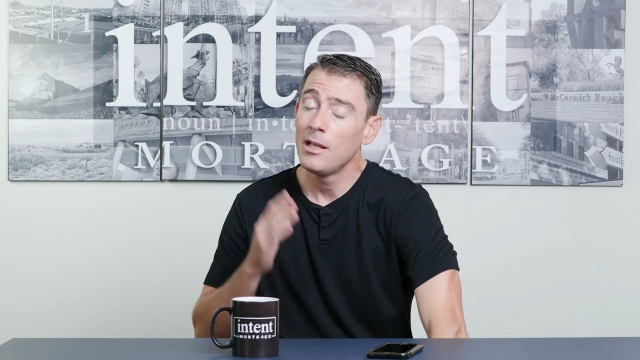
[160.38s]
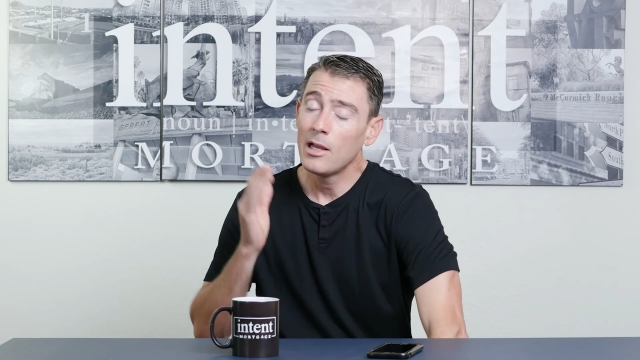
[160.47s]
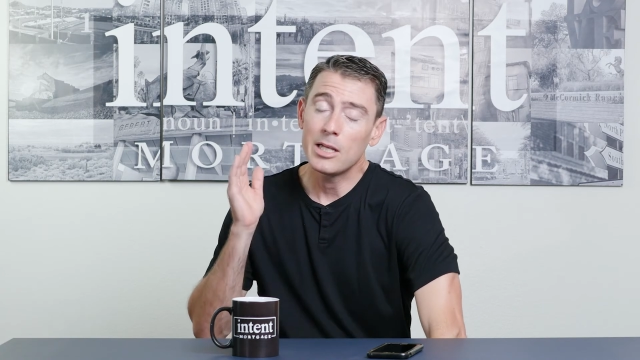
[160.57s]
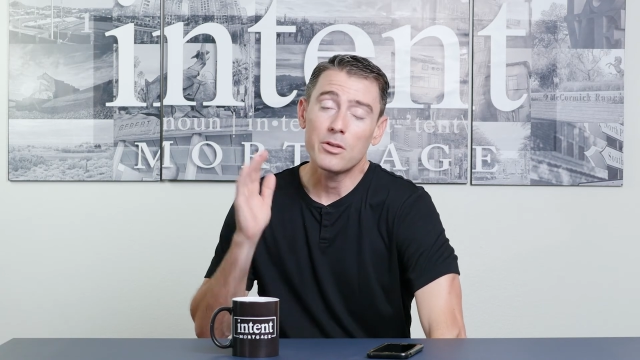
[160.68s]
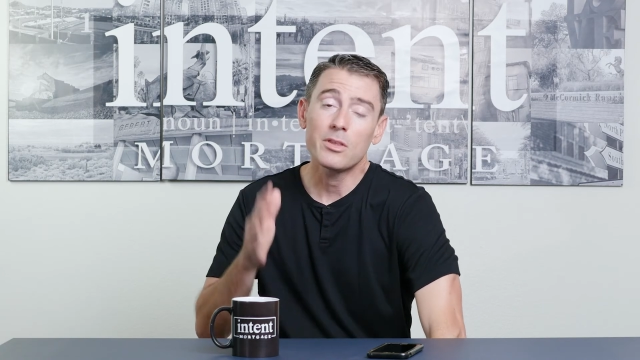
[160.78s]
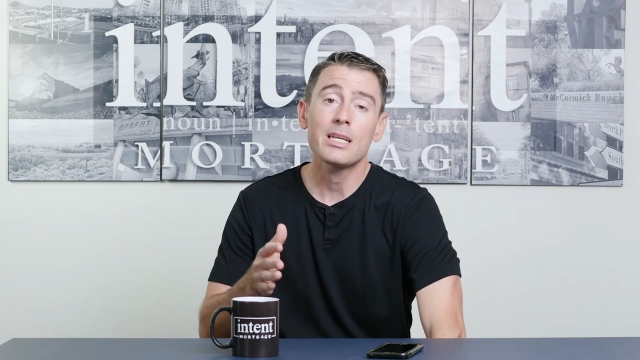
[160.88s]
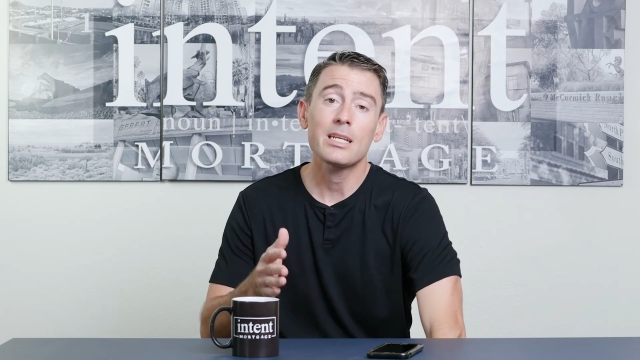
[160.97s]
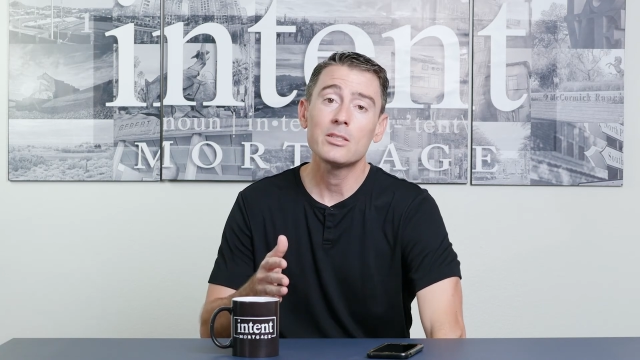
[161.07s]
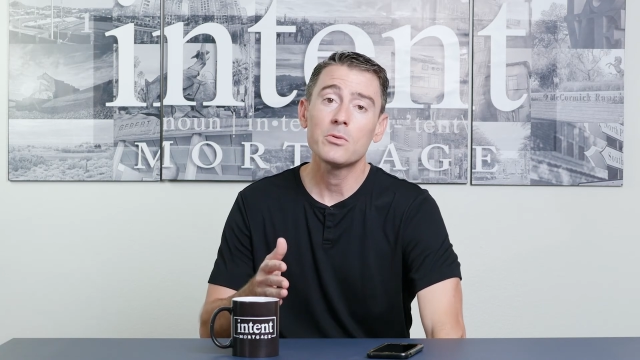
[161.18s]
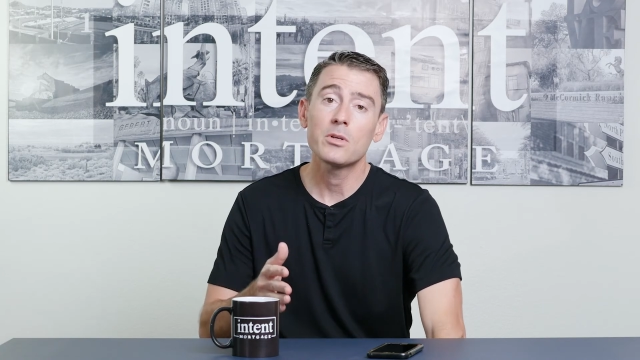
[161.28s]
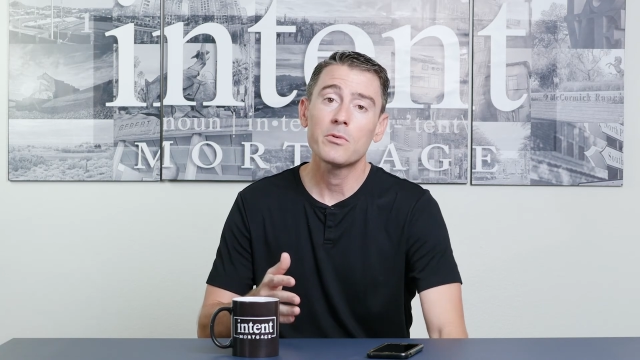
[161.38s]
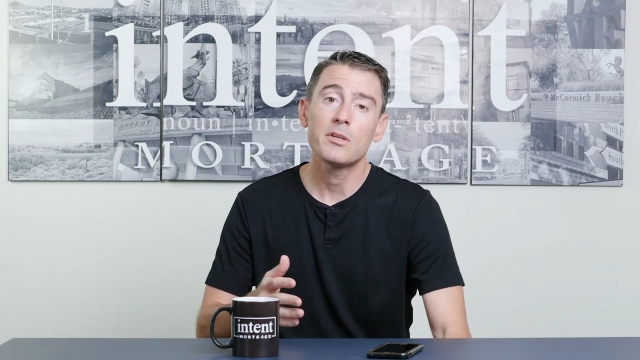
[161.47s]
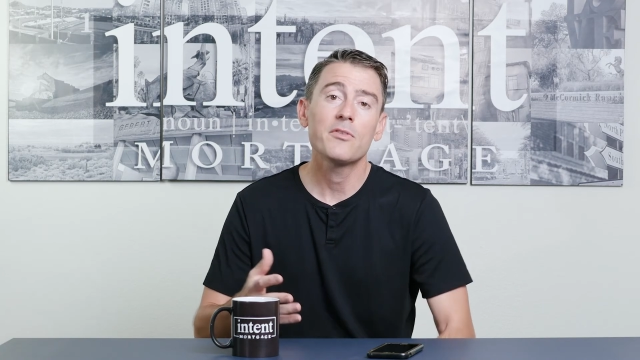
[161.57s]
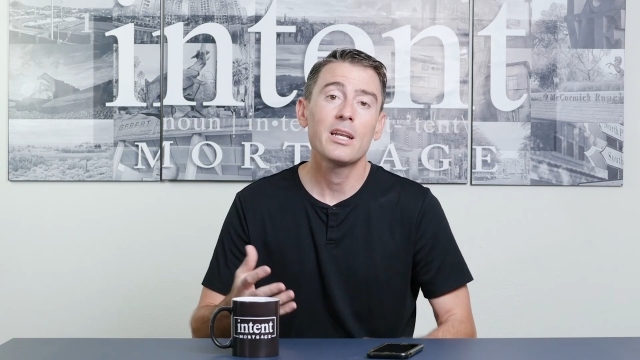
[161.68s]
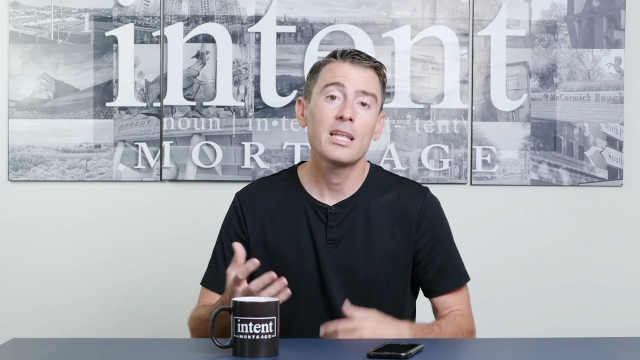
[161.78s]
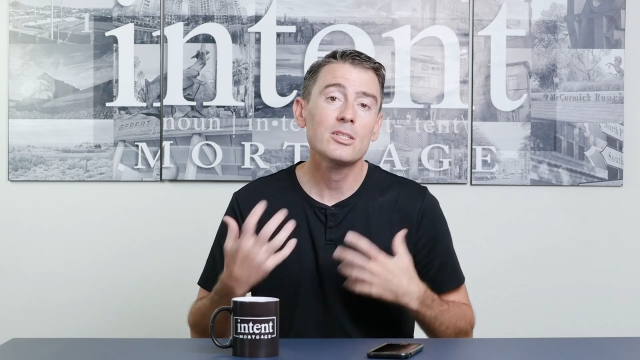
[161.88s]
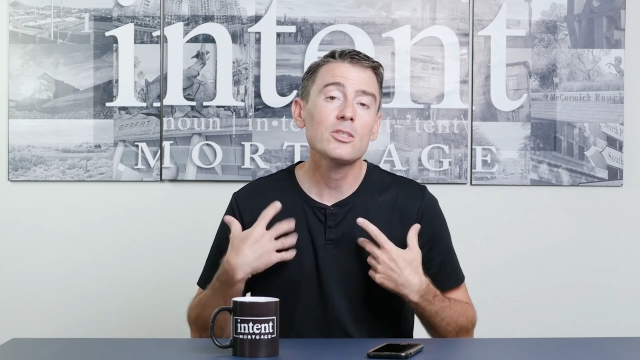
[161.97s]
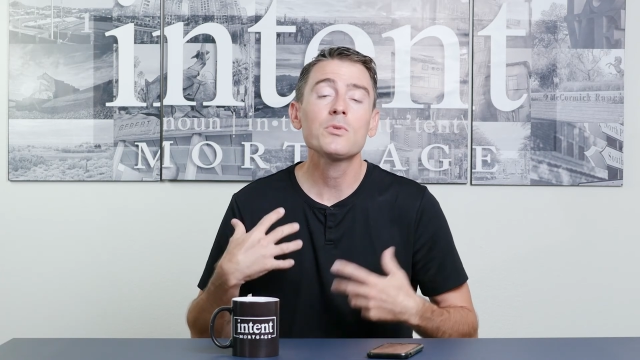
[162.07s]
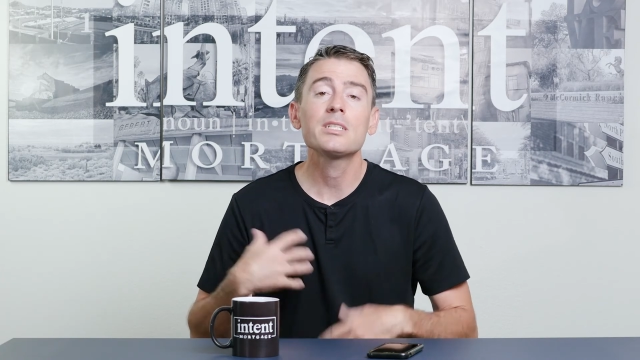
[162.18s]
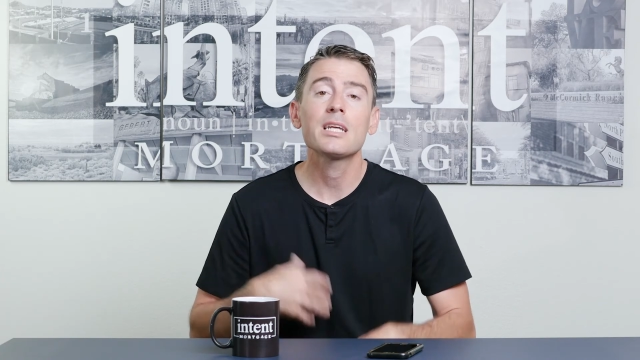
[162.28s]
and you're thinking of doing a refinance,
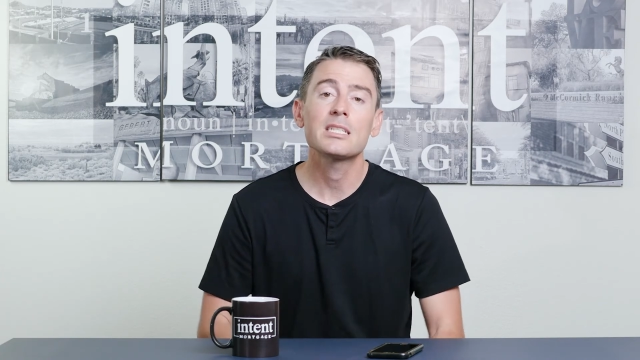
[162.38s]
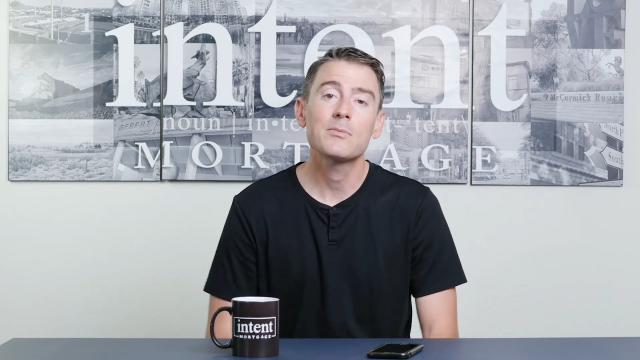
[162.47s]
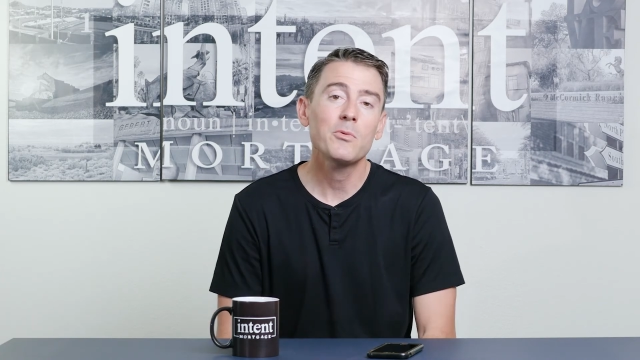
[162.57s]
just reach out to me.